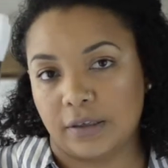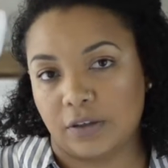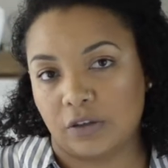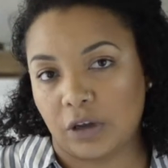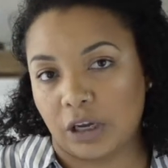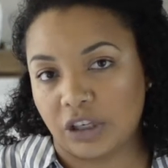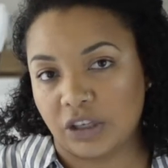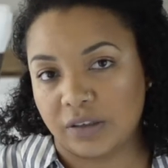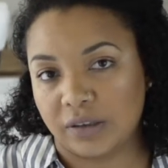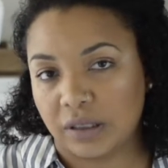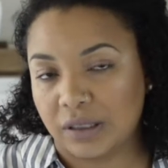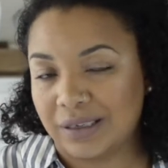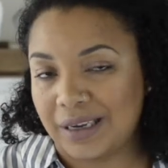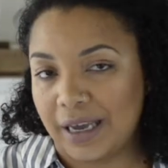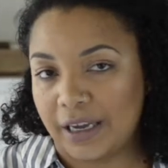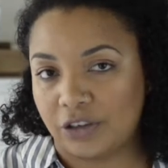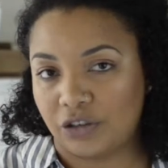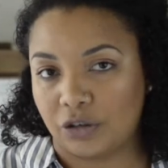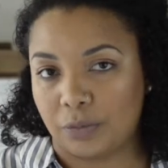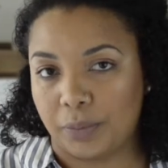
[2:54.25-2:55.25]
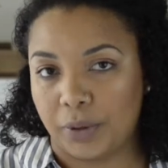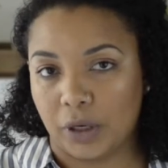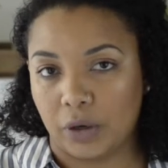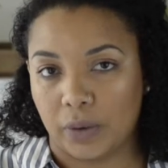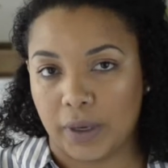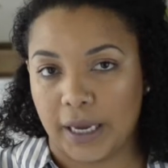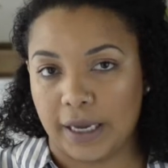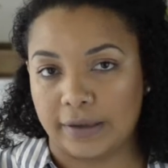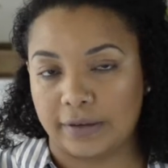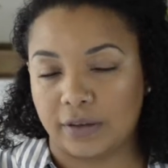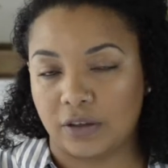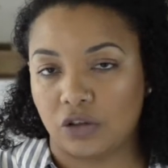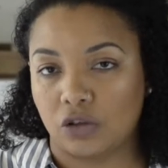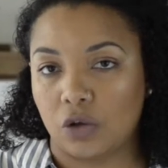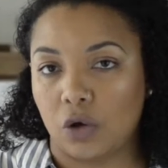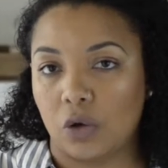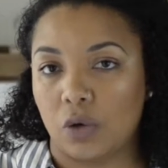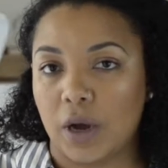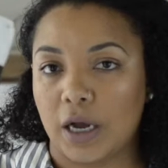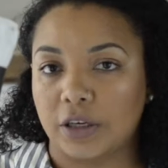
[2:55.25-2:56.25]
So I just need an extra pillowcases,
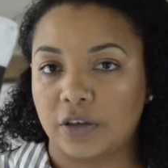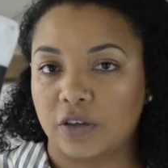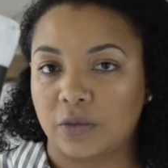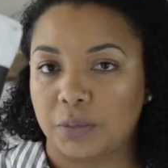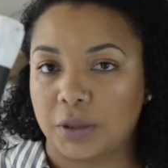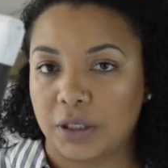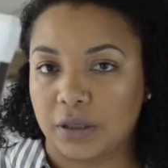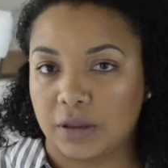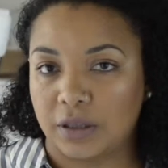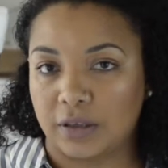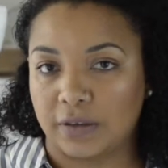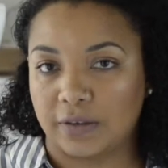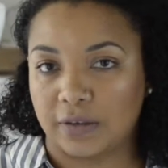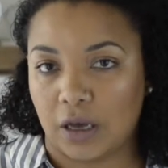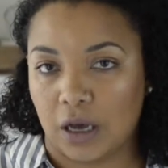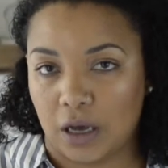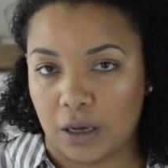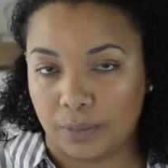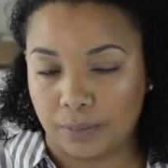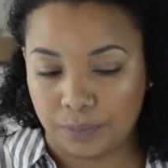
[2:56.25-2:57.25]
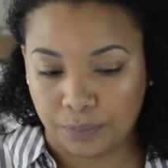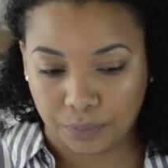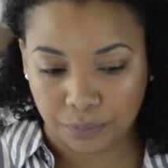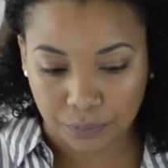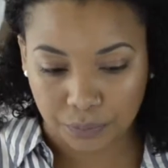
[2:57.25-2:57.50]
so I just picked this up.